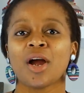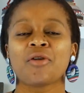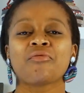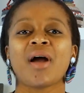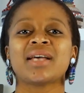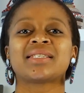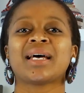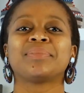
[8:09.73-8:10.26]

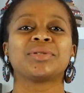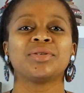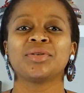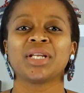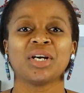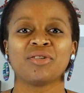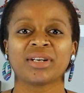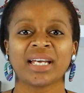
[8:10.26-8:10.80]
Rise up to
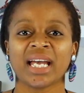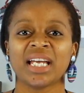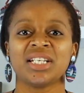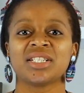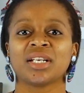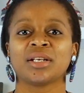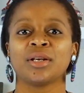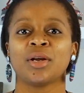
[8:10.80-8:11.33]
the
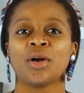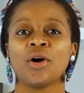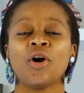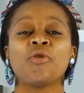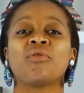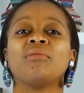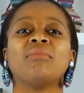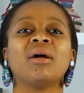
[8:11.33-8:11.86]
occasion.
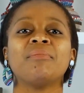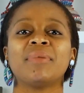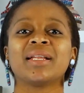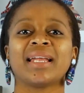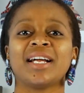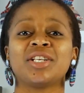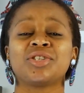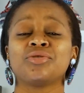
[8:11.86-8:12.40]
Remember
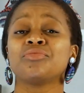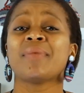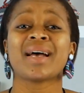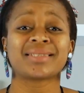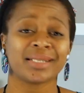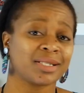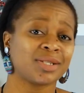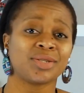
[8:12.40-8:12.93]
that you
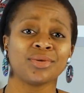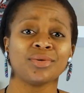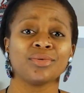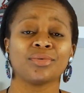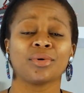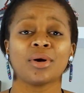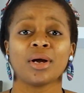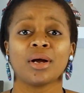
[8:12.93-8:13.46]
matter too.